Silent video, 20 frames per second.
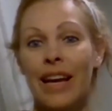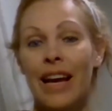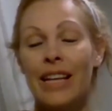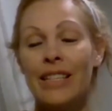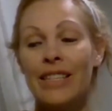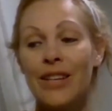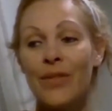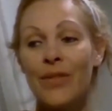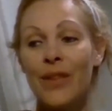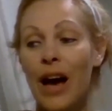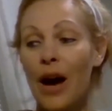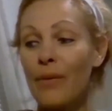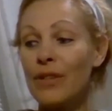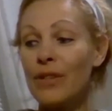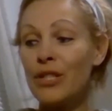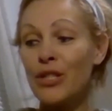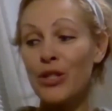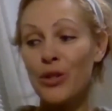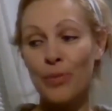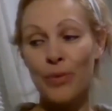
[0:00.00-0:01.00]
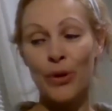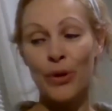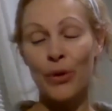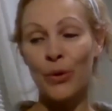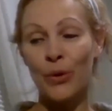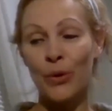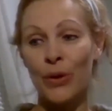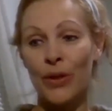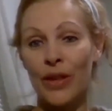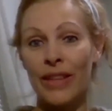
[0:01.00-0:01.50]
And so that was super
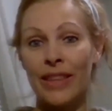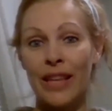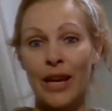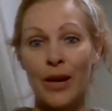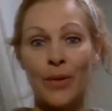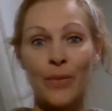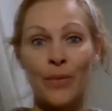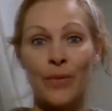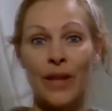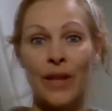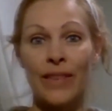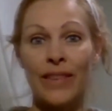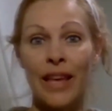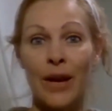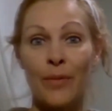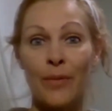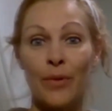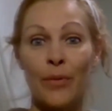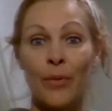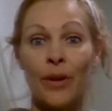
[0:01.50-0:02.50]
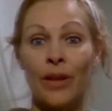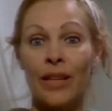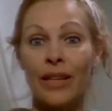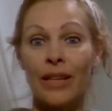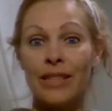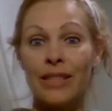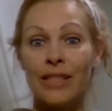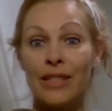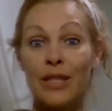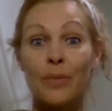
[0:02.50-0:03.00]
cool that they were
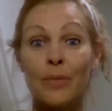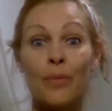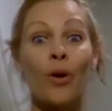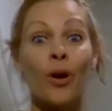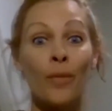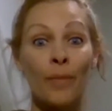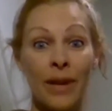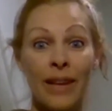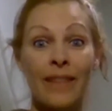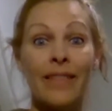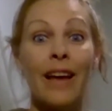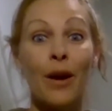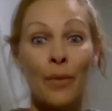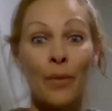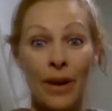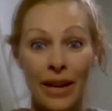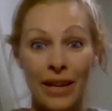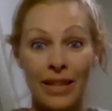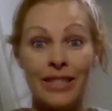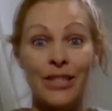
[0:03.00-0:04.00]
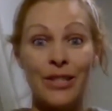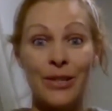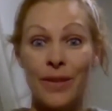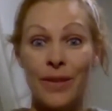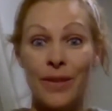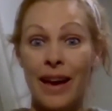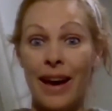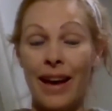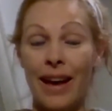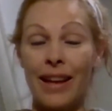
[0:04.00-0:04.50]
willing to support me in that way and do
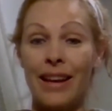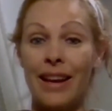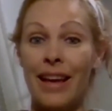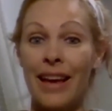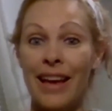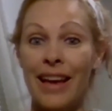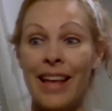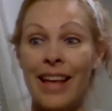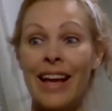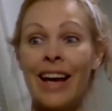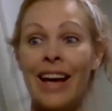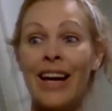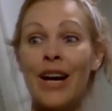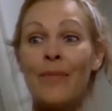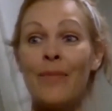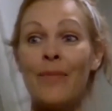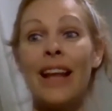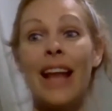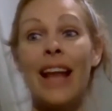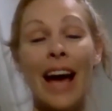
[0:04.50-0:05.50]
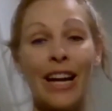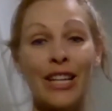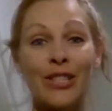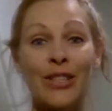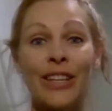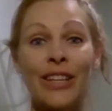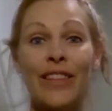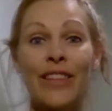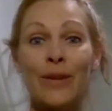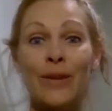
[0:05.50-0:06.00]
that. And
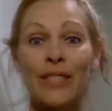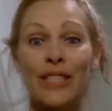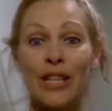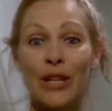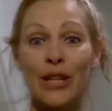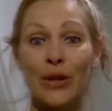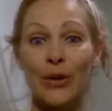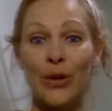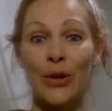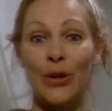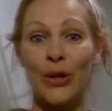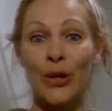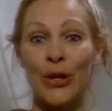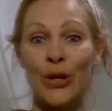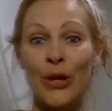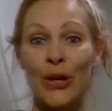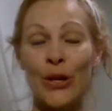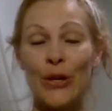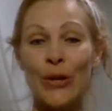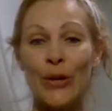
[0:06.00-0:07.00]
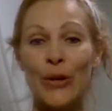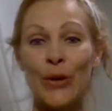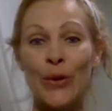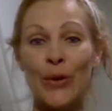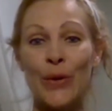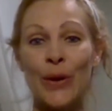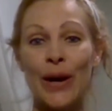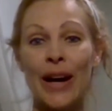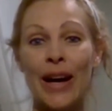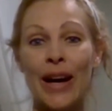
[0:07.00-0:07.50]
actually there was a little girl
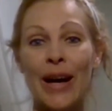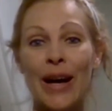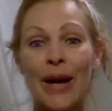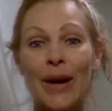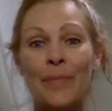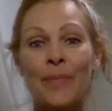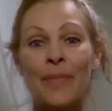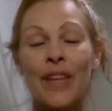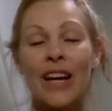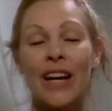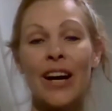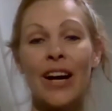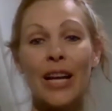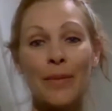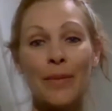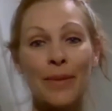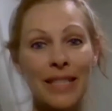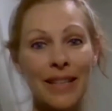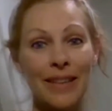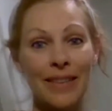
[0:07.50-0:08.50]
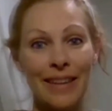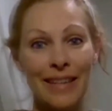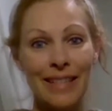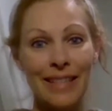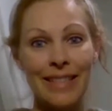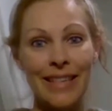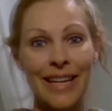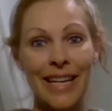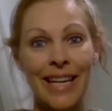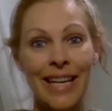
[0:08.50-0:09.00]
who, her name is
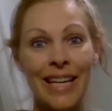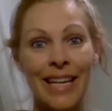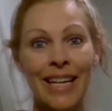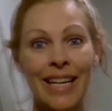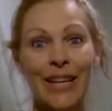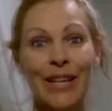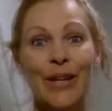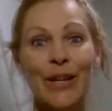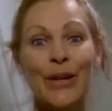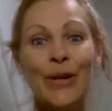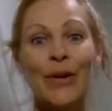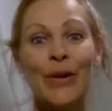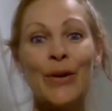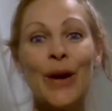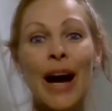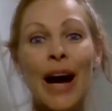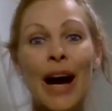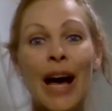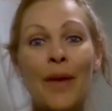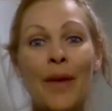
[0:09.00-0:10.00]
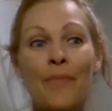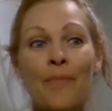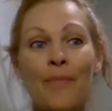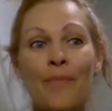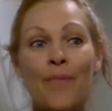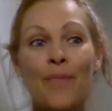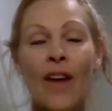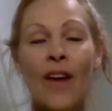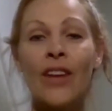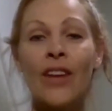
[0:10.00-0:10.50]
Alyssa, who I
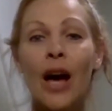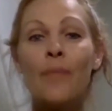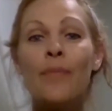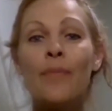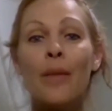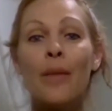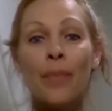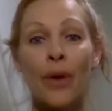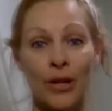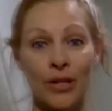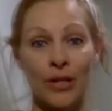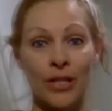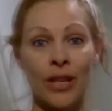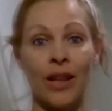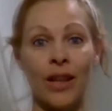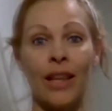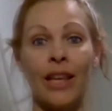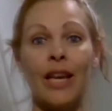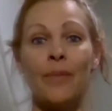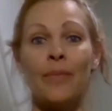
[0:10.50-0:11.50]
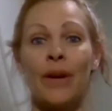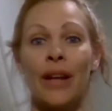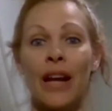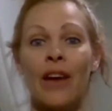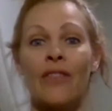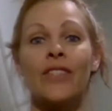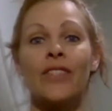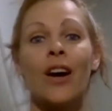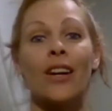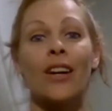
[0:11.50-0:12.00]
have not met personally, but
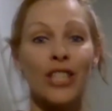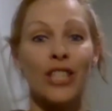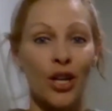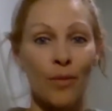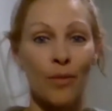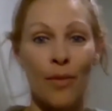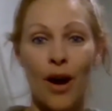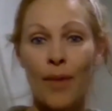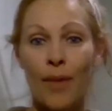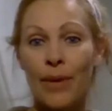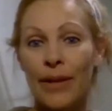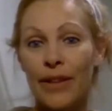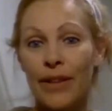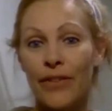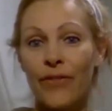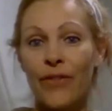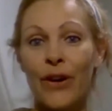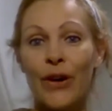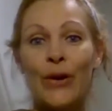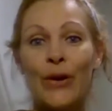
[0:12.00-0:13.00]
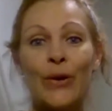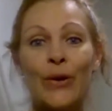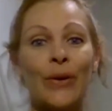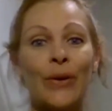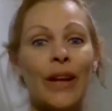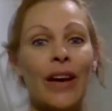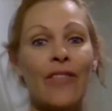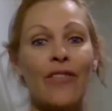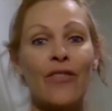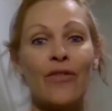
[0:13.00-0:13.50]
I've talked to her mom on the
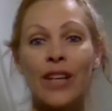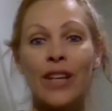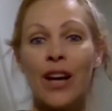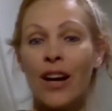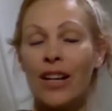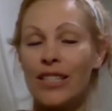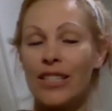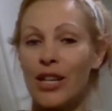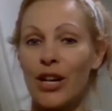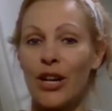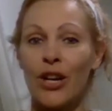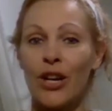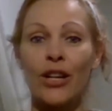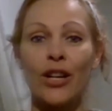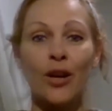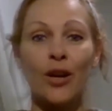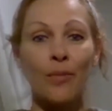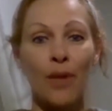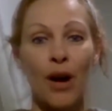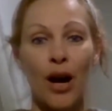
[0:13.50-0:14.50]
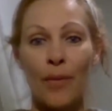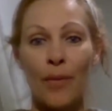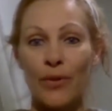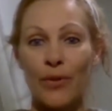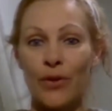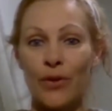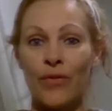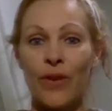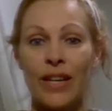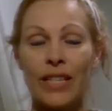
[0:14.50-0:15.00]
phone. I've talked to her and her mom
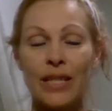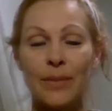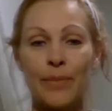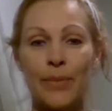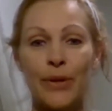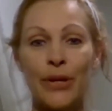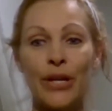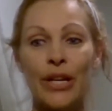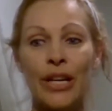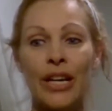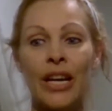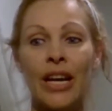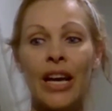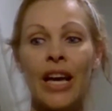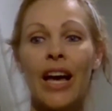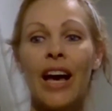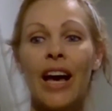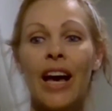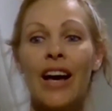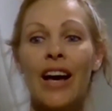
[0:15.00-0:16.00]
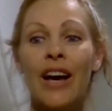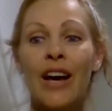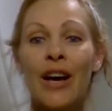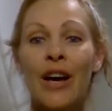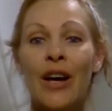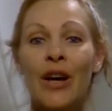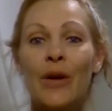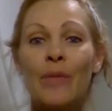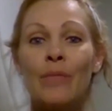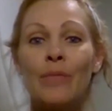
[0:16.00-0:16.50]
through Facebook.
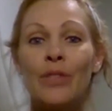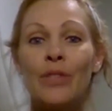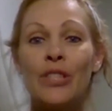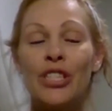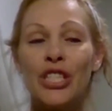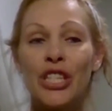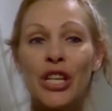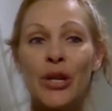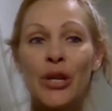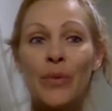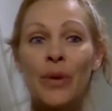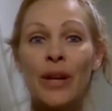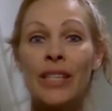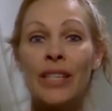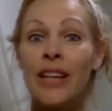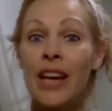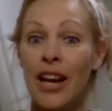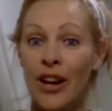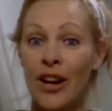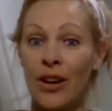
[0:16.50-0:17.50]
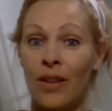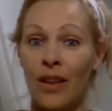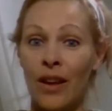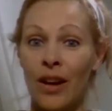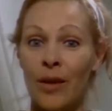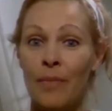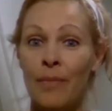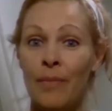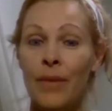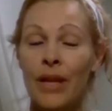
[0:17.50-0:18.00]
She went to Hair
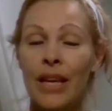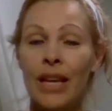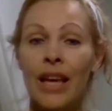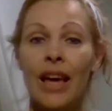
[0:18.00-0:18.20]
Club.